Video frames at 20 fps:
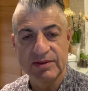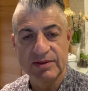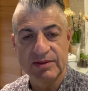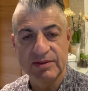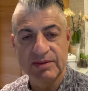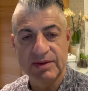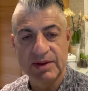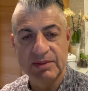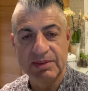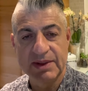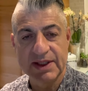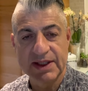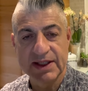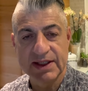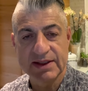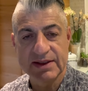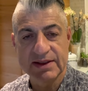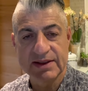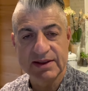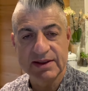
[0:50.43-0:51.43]
we begin
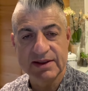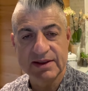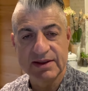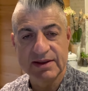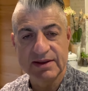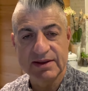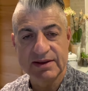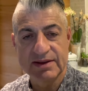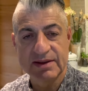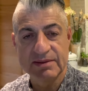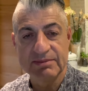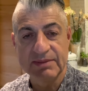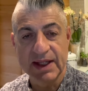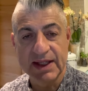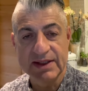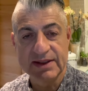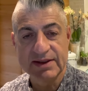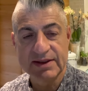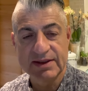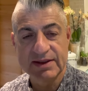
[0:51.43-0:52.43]
to
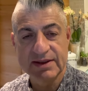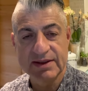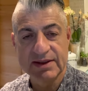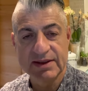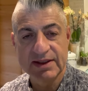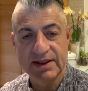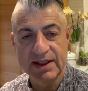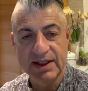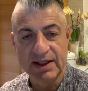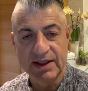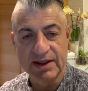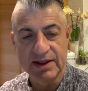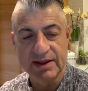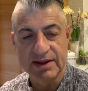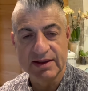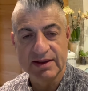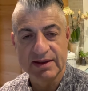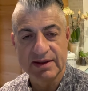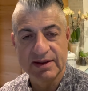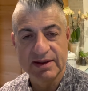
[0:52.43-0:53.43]
mend, heal,
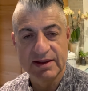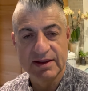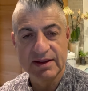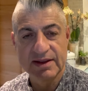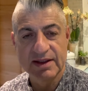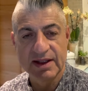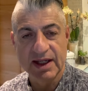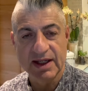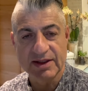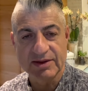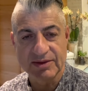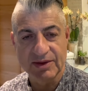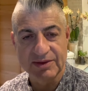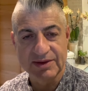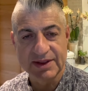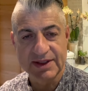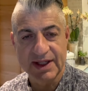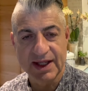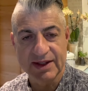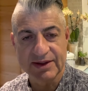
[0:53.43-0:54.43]
and grow
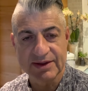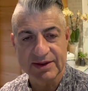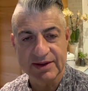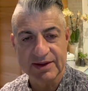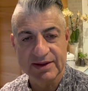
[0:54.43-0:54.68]
together.